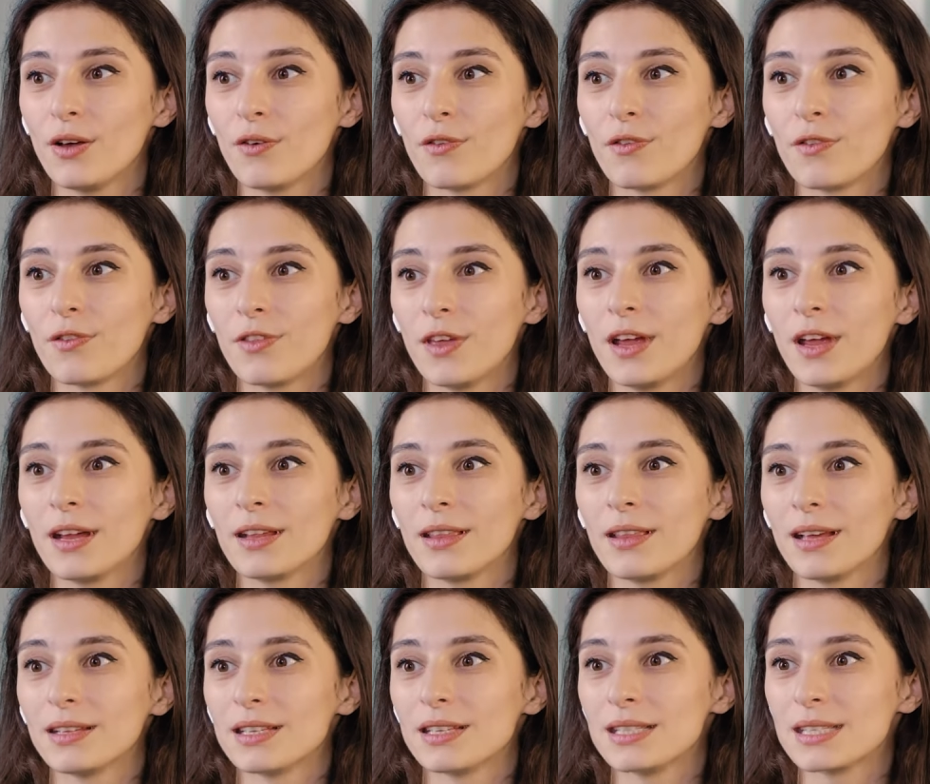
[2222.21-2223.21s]
of thing
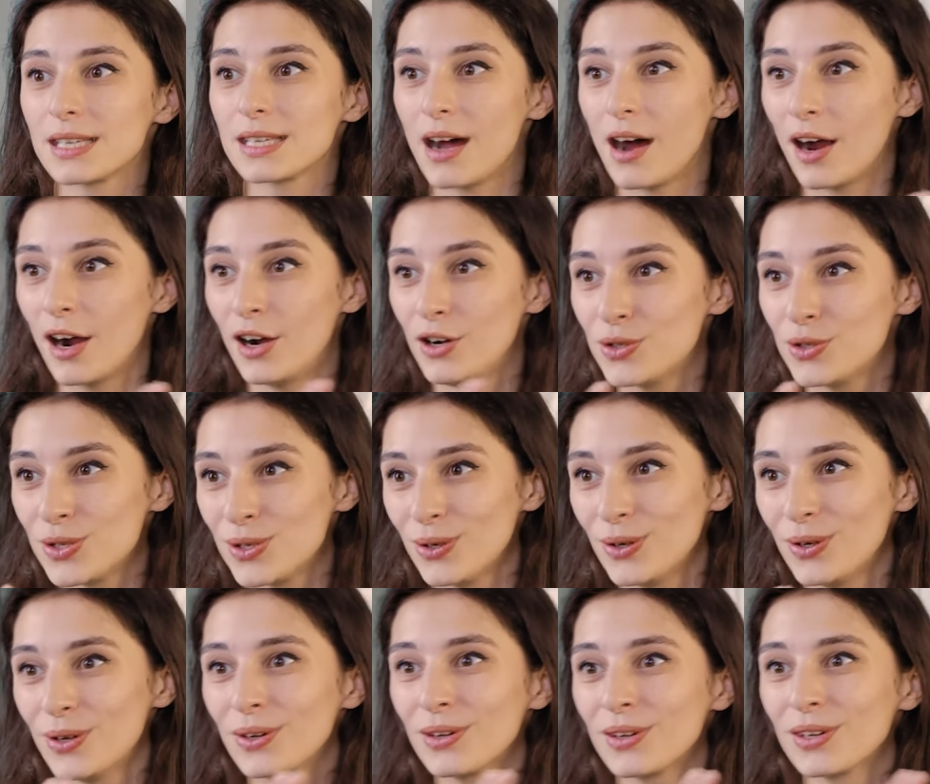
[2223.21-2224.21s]
that it's hard to